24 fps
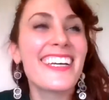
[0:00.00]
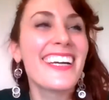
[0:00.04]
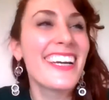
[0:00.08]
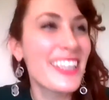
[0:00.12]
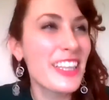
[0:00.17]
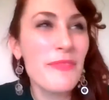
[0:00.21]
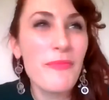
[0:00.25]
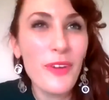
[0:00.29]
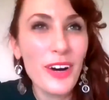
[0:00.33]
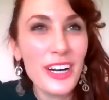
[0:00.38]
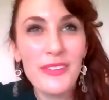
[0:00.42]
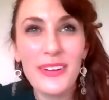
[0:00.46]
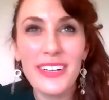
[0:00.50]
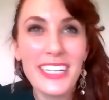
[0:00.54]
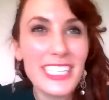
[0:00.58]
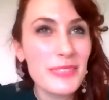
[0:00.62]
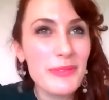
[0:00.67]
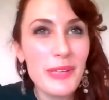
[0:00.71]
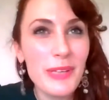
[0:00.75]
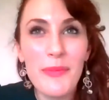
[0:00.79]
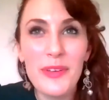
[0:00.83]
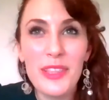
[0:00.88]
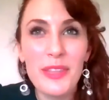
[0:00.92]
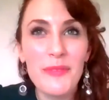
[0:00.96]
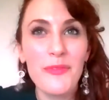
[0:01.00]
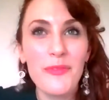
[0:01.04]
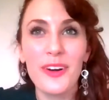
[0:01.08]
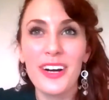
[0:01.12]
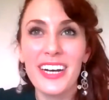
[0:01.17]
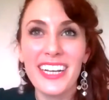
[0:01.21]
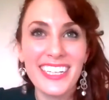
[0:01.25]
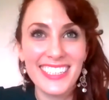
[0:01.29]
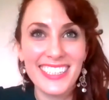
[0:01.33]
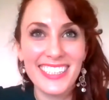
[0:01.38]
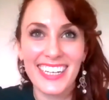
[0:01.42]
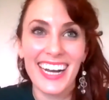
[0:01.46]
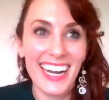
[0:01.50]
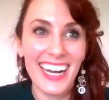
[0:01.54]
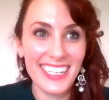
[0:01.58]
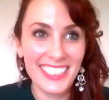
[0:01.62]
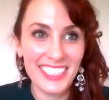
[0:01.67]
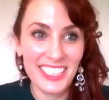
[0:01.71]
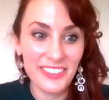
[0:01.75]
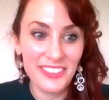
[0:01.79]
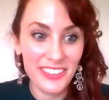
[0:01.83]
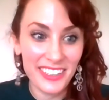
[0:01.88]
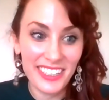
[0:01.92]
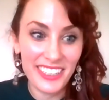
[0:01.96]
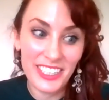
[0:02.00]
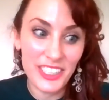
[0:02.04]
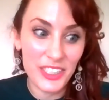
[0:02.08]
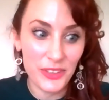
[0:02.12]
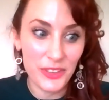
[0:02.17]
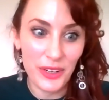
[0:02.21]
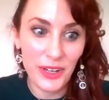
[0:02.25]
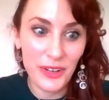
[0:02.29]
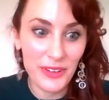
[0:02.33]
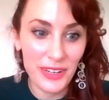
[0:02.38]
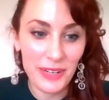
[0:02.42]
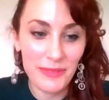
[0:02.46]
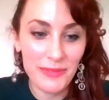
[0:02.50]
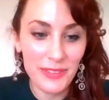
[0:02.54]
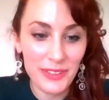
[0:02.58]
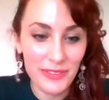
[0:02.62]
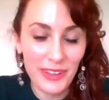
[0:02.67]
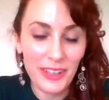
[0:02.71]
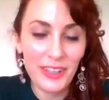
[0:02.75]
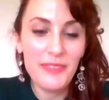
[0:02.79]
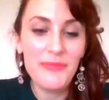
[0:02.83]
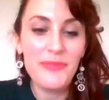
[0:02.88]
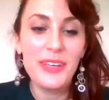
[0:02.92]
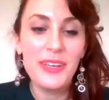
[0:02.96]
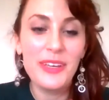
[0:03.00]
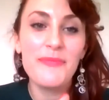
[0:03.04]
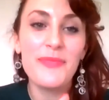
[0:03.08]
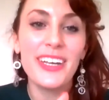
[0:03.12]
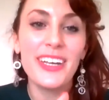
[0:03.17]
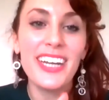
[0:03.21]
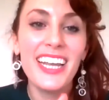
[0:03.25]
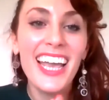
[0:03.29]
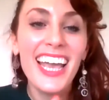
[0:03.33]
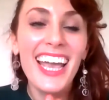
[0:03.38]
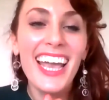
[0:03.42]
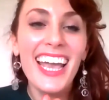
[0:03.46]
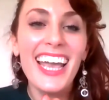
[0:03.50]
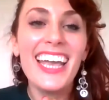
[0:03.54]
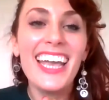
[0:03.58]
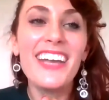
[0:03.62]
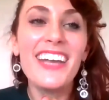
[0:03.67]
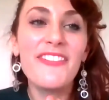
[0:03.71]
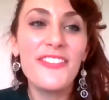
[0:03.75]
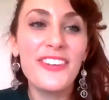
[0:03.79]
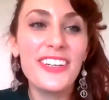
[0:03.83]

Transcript: in the morning what gets me up in the morning is like i actually really enjoy what i'm developing but if